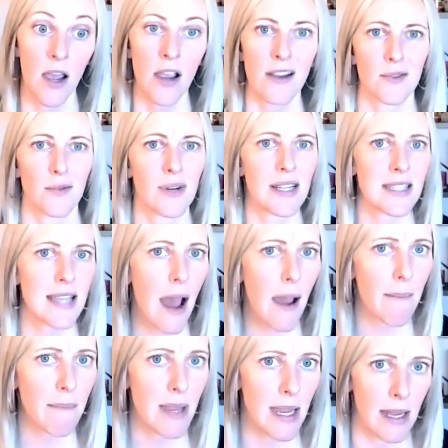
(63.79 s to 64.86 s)
So what does
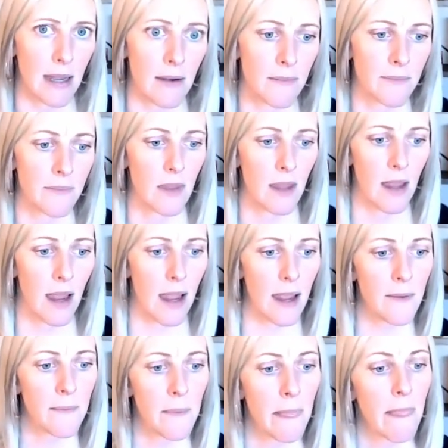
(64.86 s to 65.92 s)
that mean? Okay,